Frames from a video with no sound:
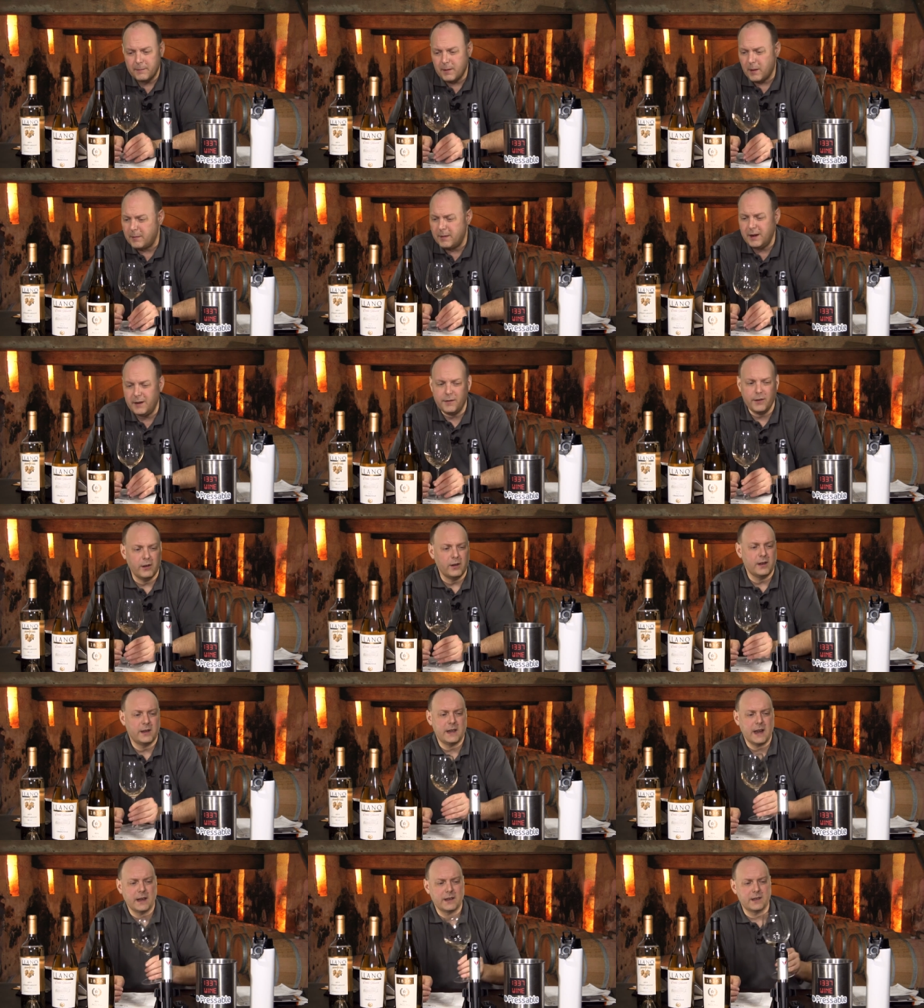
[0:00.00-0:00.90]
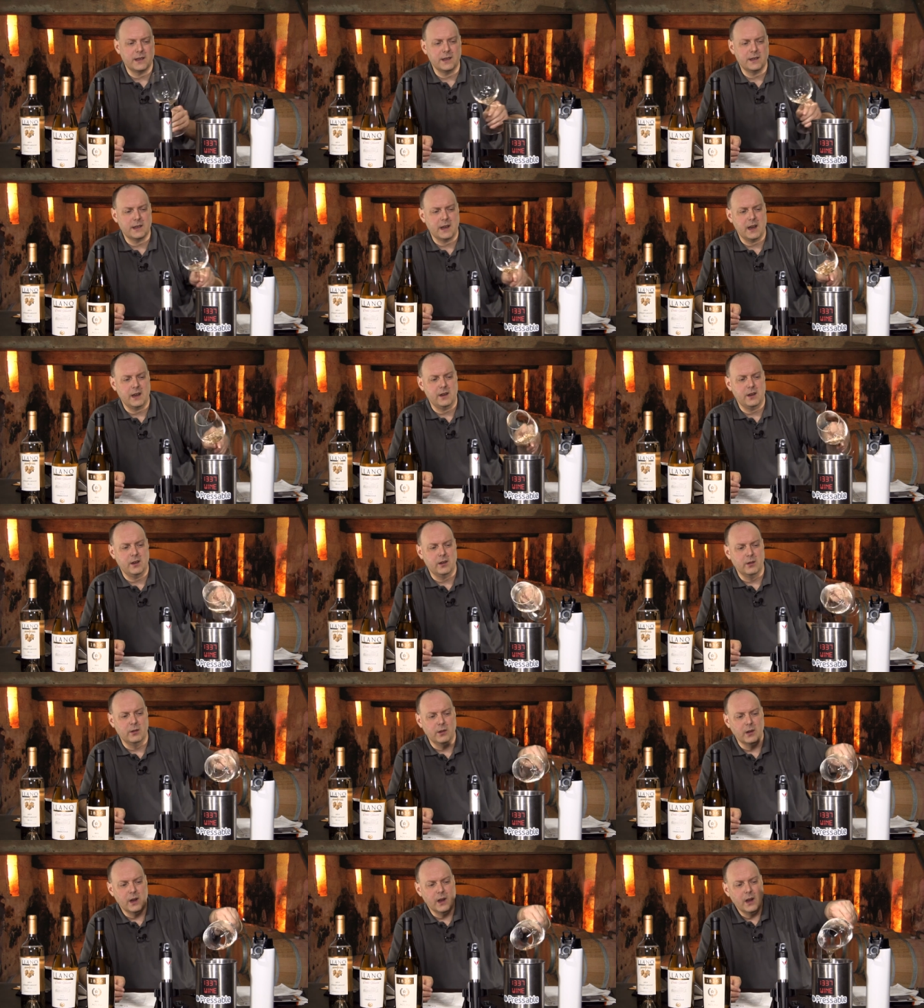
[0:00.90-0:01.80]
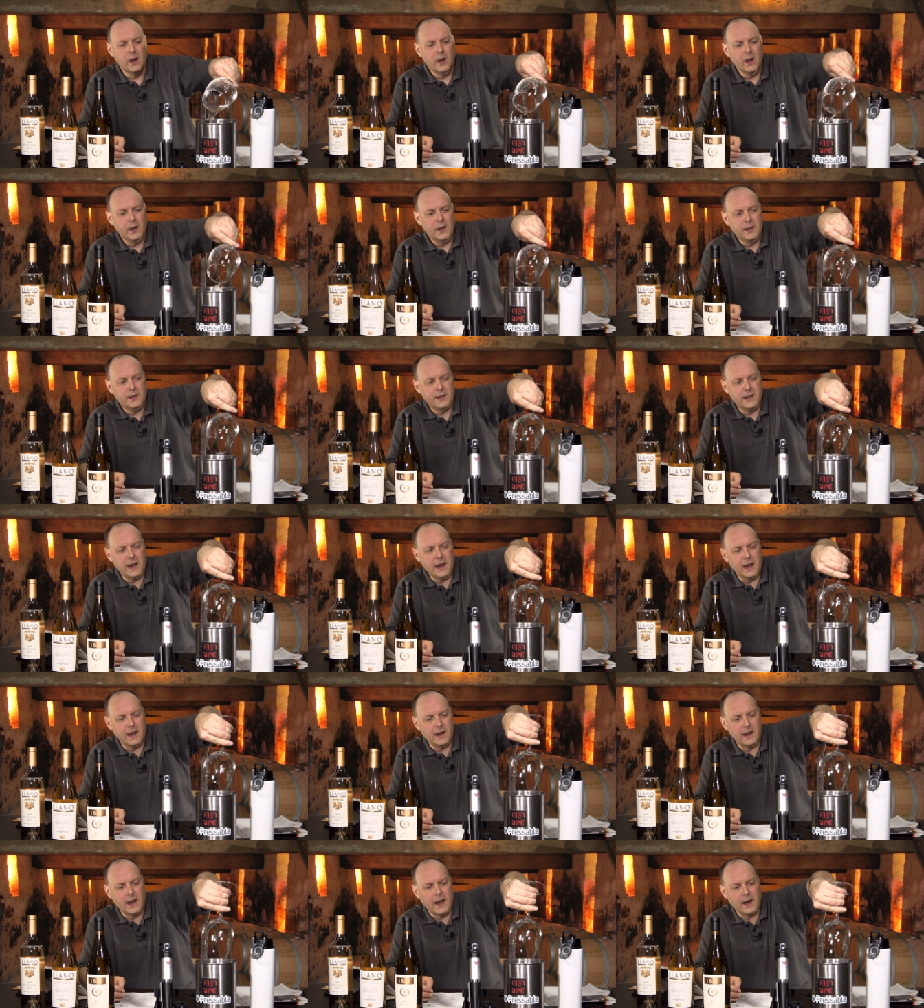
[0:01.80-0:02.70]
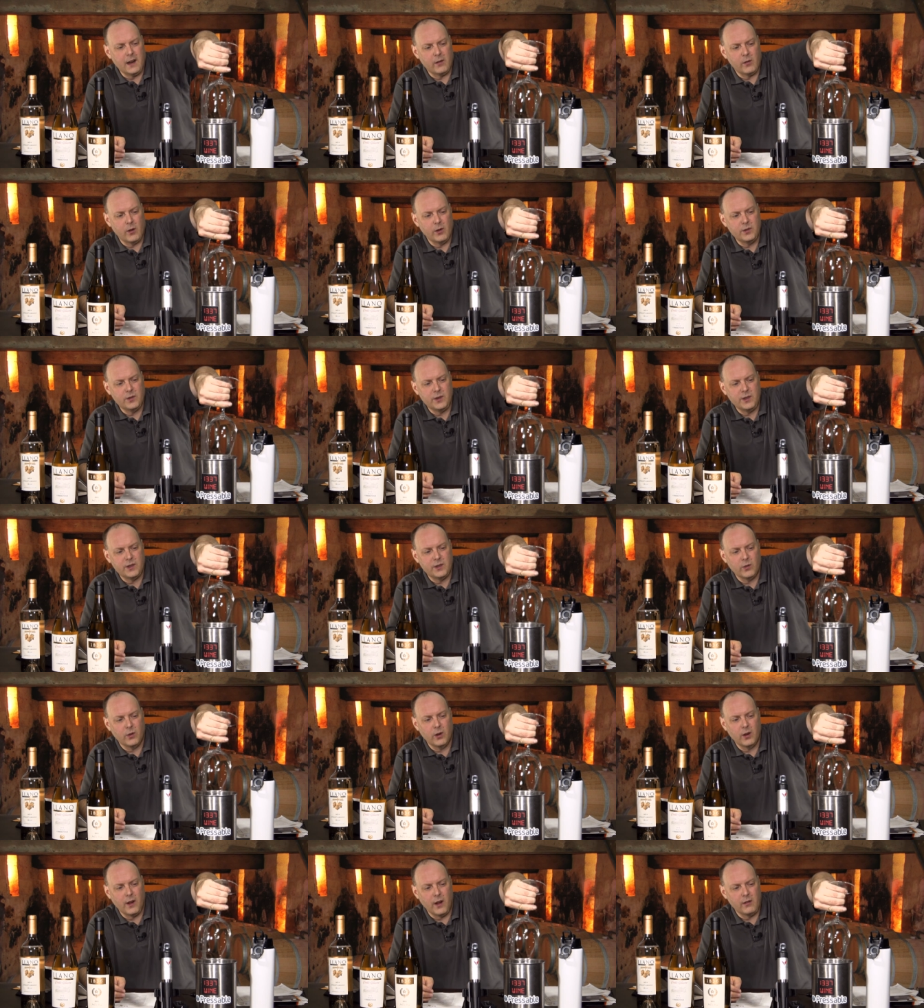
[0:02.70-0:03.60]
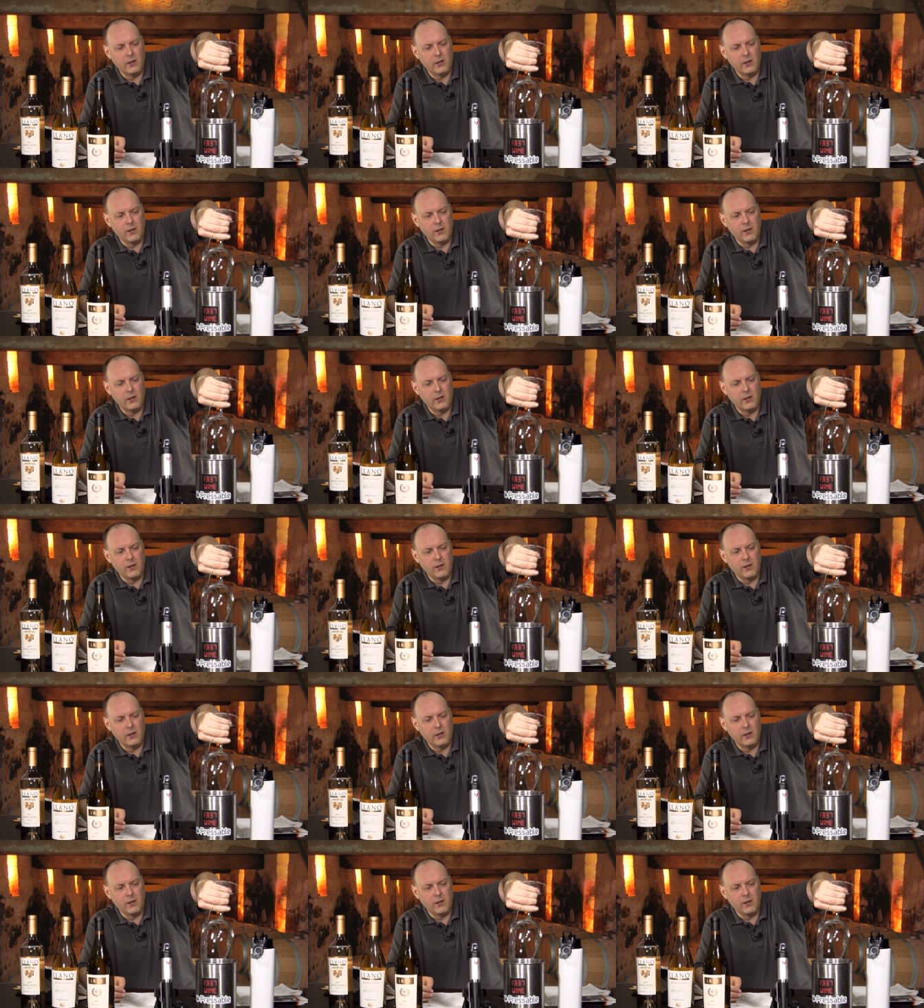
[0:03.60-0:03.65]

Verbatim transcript: I mean, if you're in Texas and you see it at a grocery store,